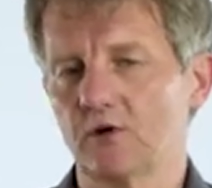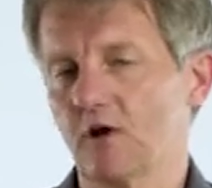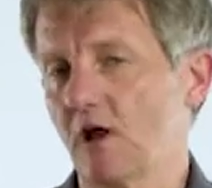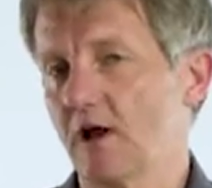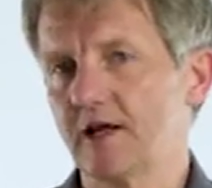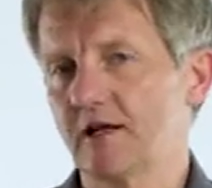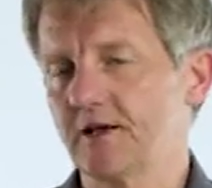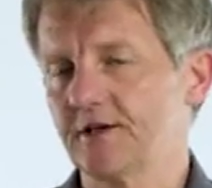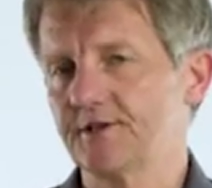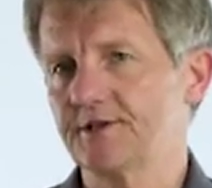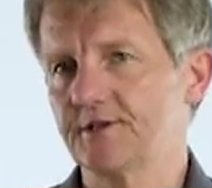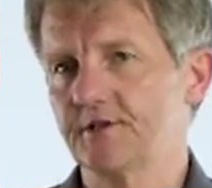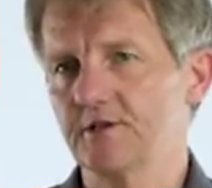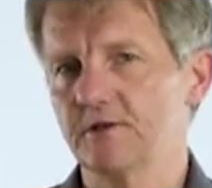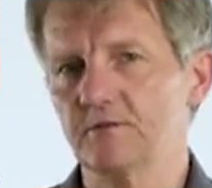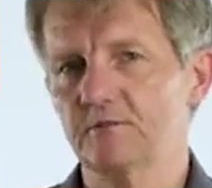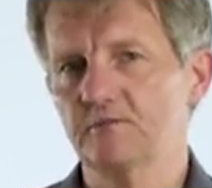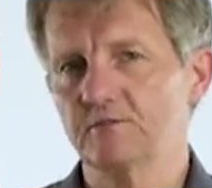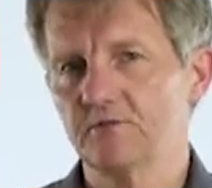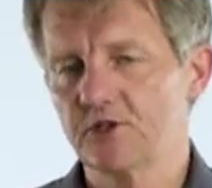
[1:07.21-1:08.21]
likely
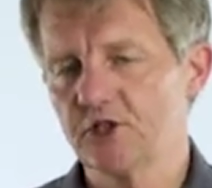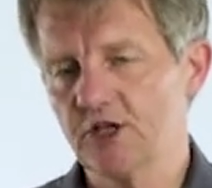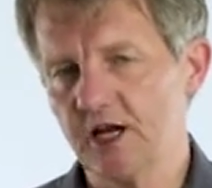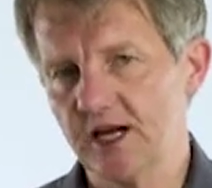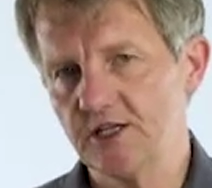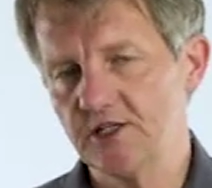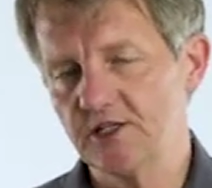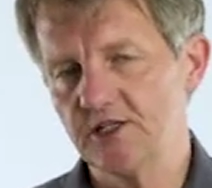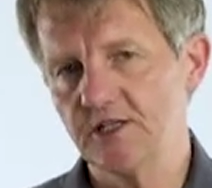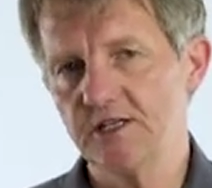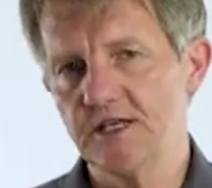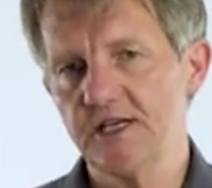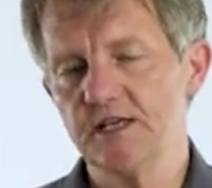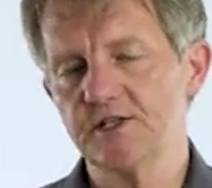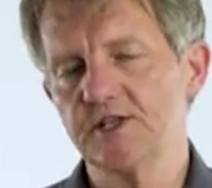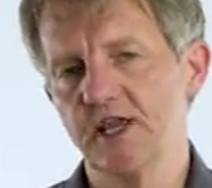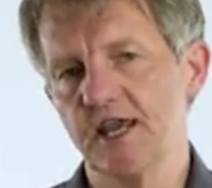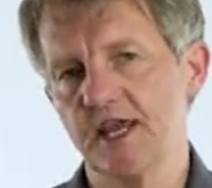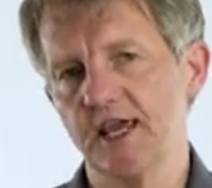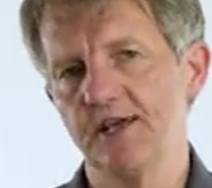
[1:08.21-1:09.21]
to change in the
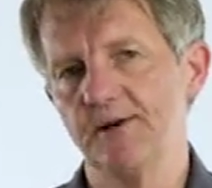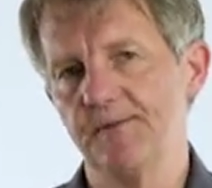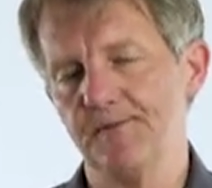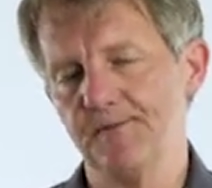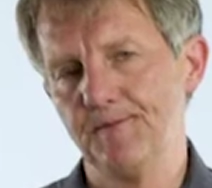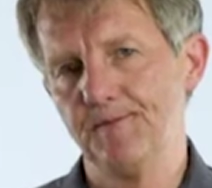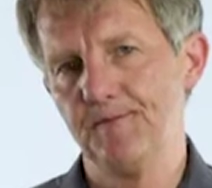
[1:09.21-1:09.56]
years ahead.